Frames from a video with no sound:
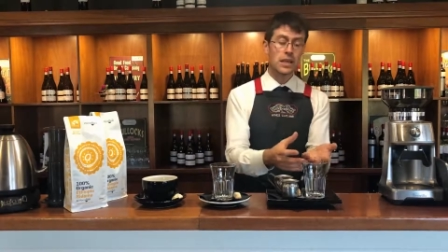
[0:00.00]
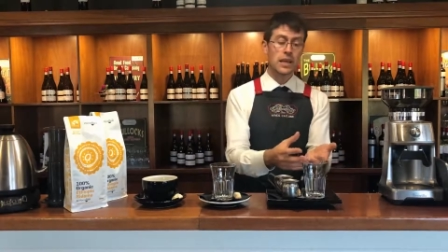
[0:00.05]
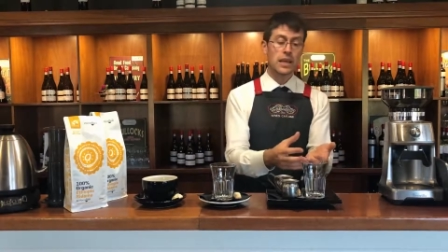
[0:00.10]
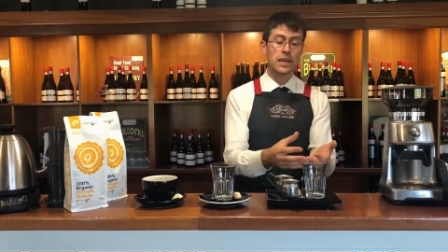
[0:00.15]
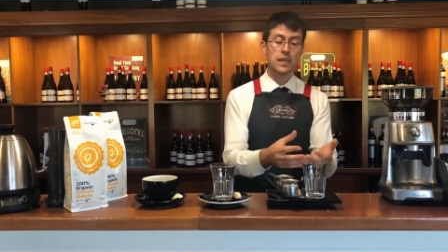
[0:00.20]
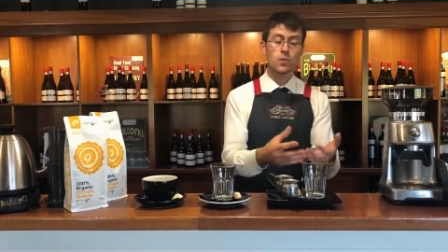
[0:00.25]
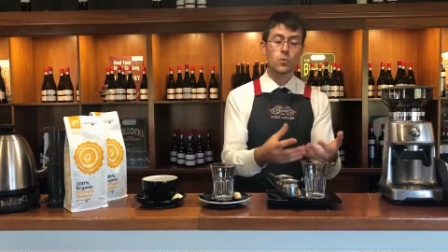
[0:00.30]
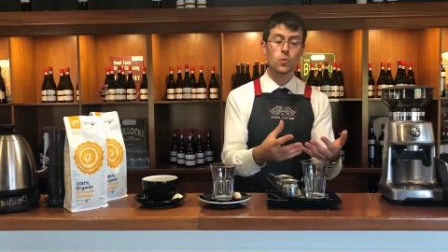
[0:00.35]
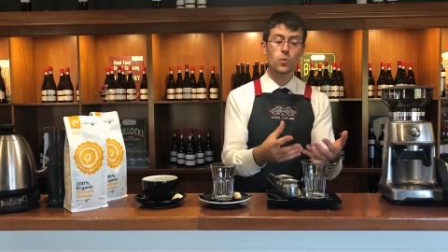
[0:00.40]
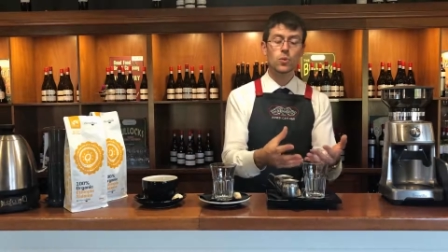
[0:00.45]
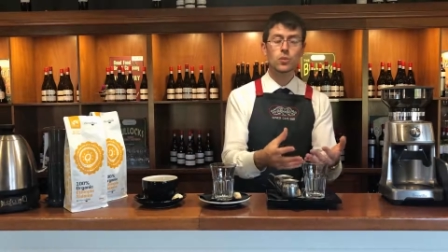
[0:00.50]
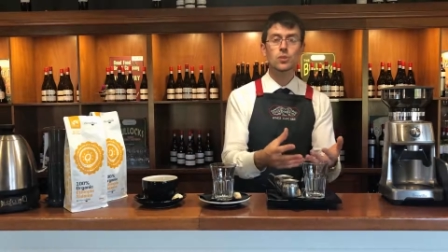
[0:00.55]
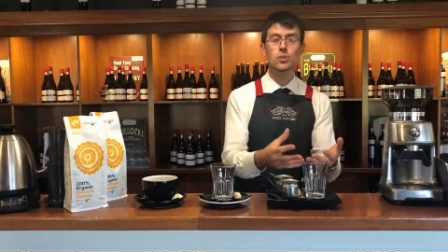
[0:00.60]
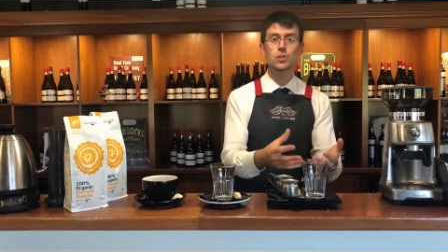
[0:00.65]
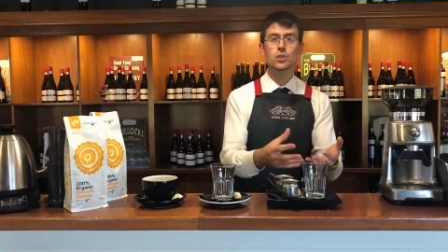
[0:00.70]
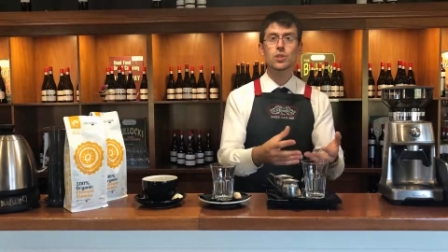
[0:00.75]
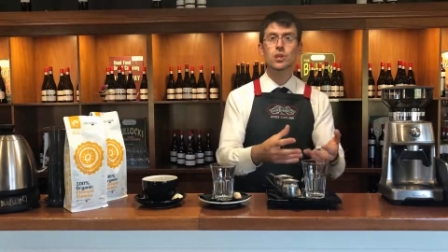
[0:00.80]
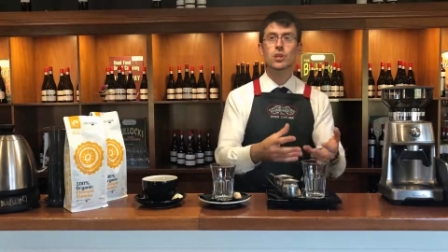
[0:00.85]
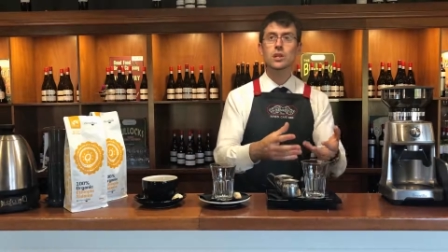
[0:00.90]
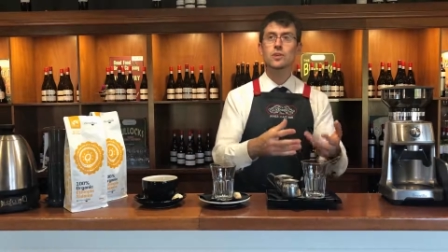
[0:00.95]
and it
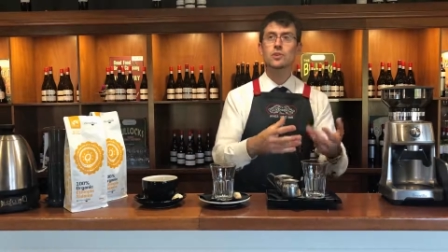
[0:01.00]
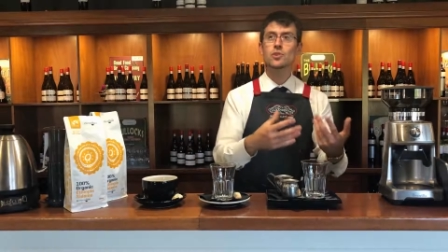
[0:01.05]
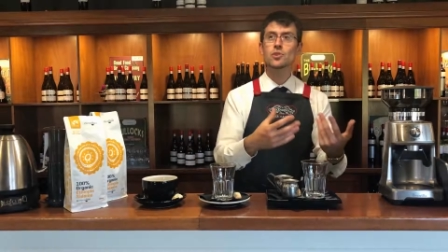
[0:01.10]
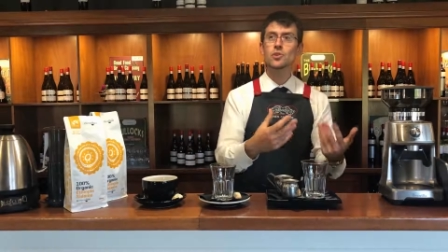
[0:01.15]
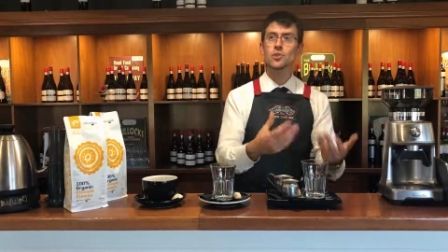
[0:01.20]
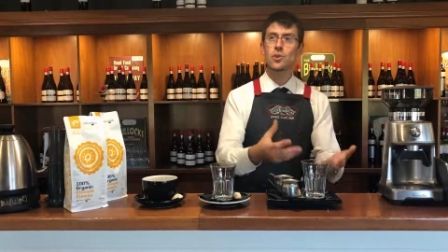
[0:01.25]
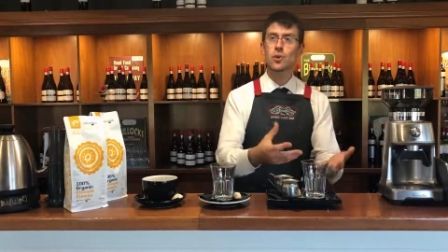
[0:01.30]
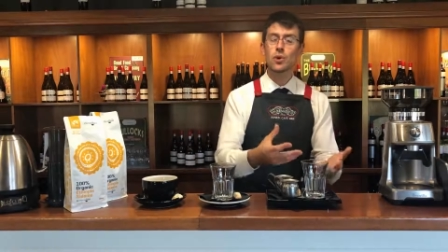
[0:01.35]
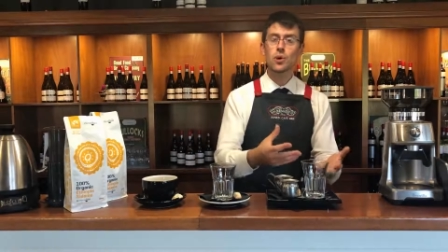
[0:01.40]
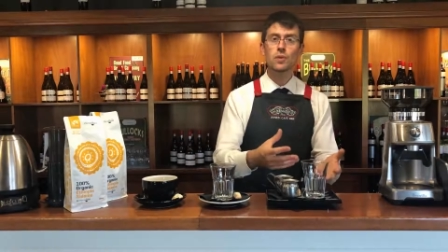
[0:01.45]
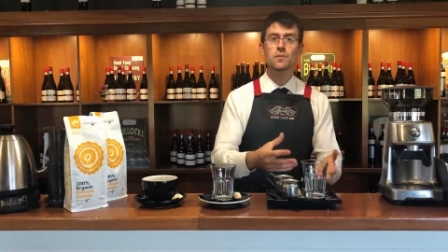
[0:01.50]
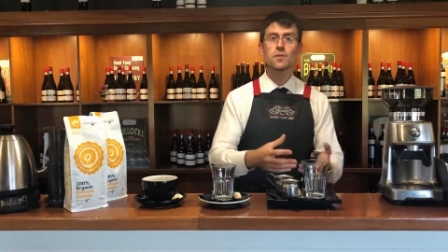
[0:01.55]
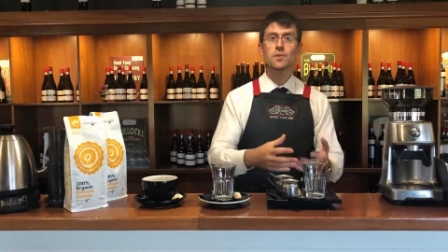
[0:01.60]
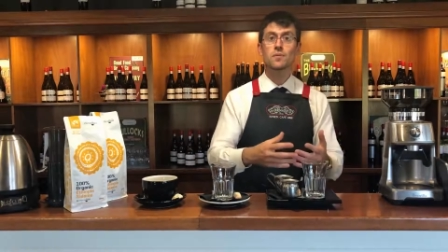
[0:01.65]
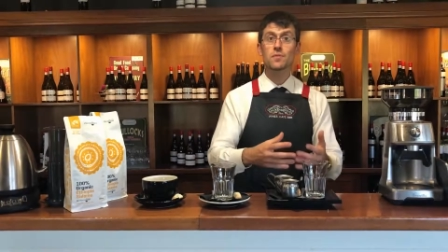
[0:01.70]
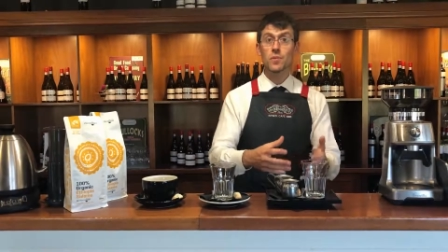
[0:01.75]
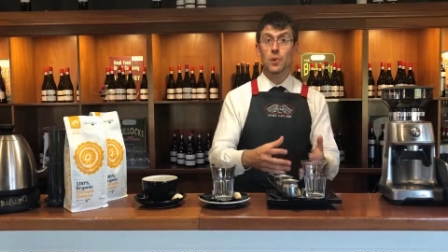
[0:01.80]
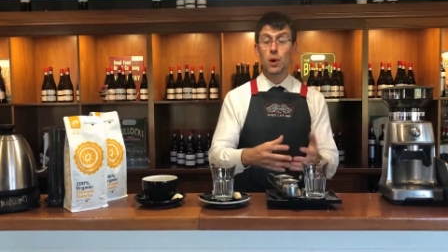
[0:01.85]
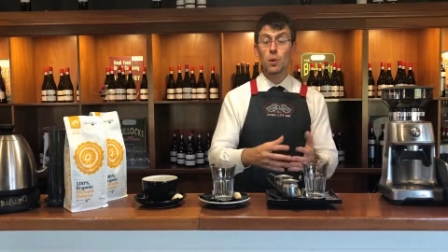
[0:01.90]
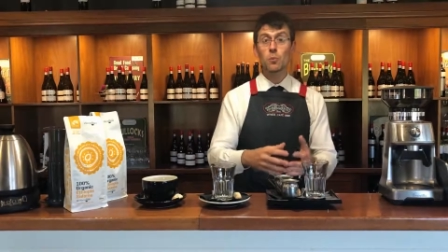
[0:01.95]
was served
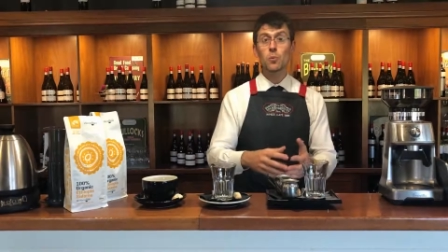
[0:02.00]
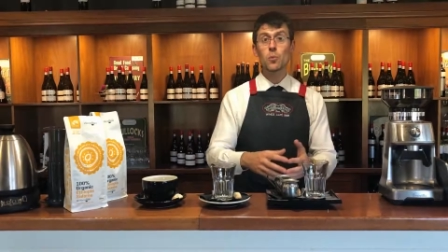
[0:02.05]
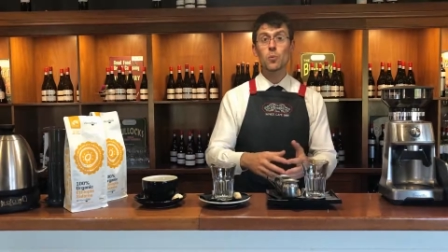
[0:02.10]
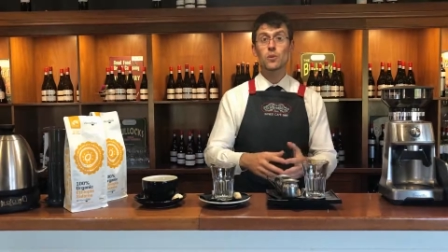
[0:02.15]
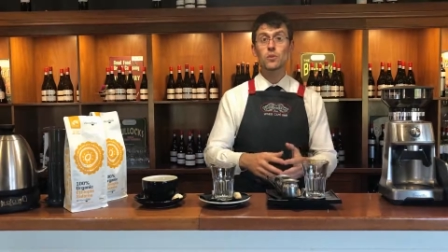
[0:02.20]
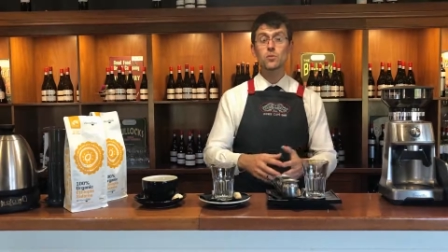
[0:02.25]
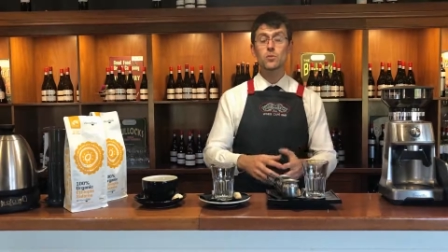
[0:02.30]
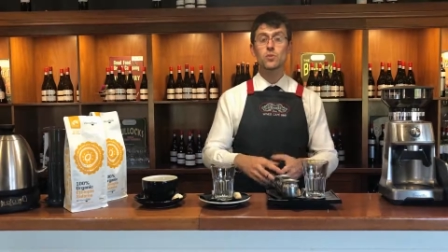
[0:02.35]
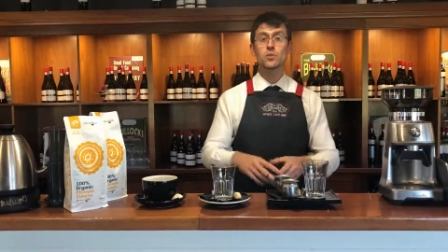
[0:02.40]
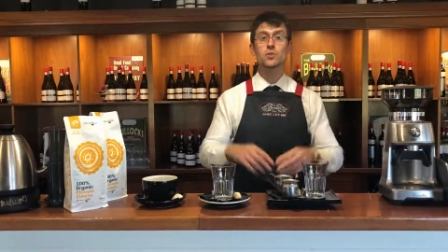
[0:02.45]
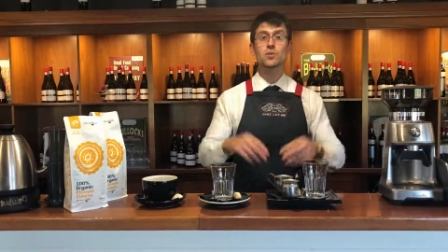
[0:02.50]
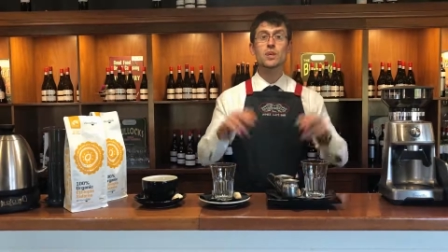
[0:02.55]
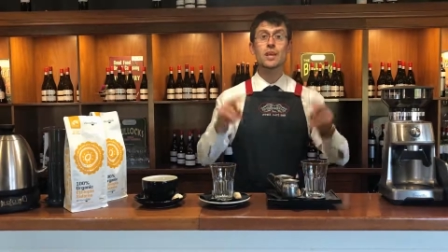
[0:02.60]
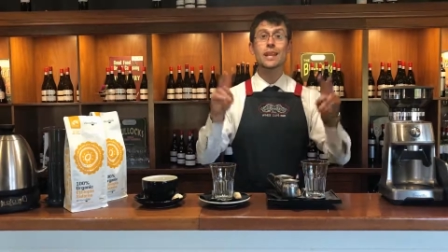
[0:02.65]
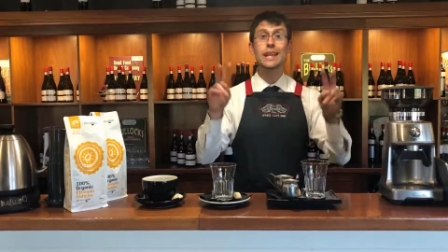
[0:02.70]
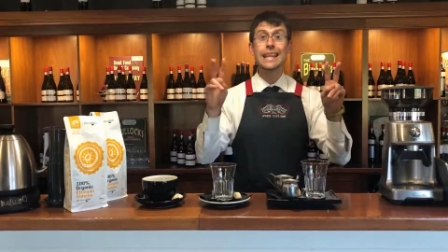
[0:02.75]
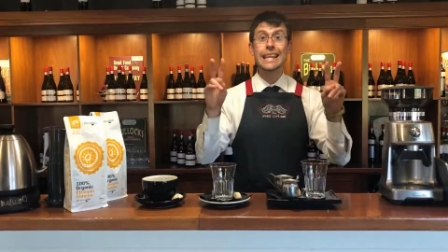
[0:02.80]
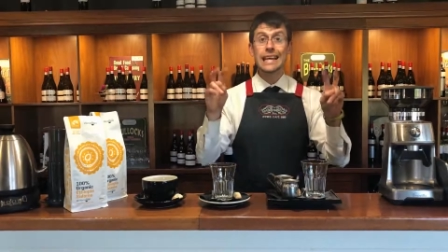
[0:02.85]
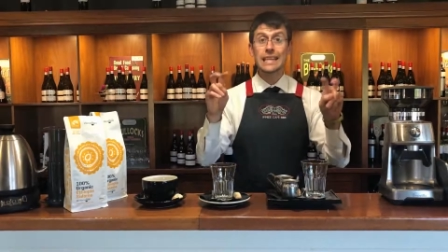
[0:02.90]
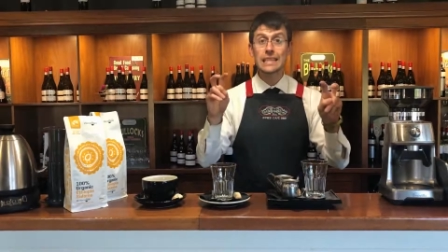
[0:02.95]
from what was the
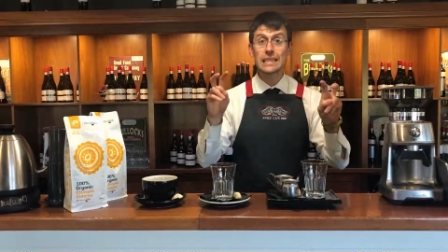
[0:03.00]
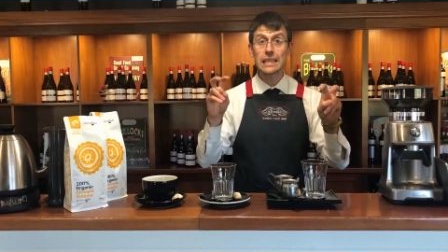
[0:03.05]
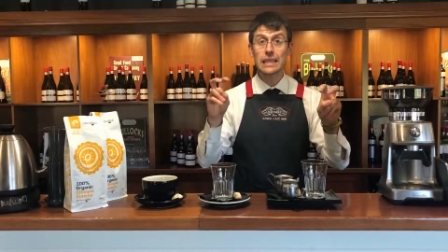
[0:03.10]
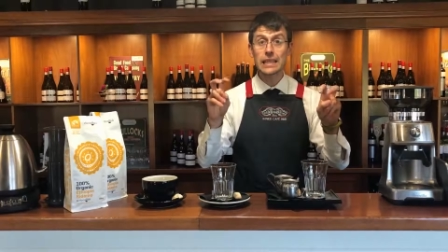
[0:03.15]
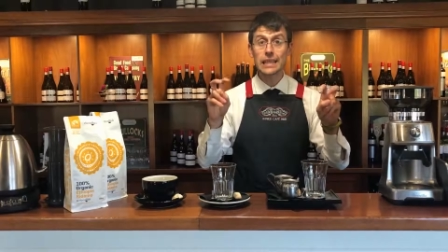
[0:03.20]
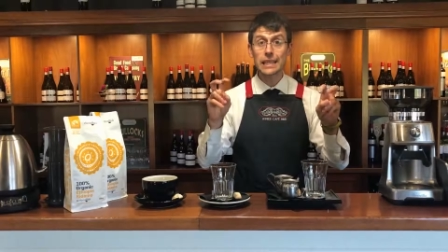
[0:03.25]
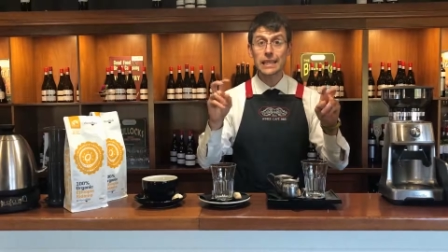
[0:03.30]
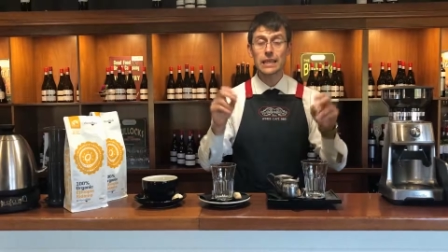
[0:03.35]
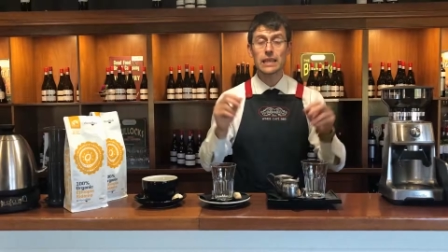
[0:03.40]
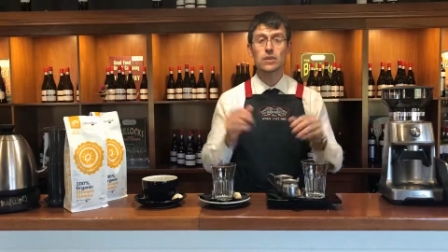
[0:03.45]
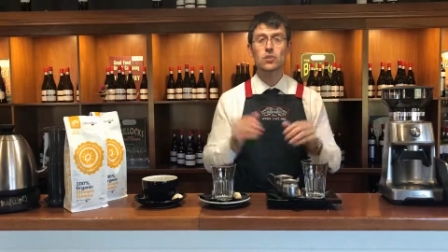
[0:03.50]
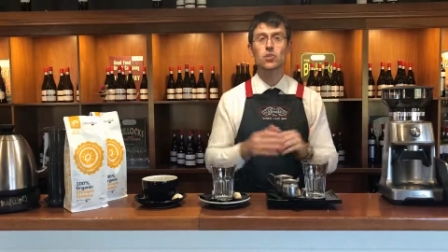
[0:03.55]
latteria,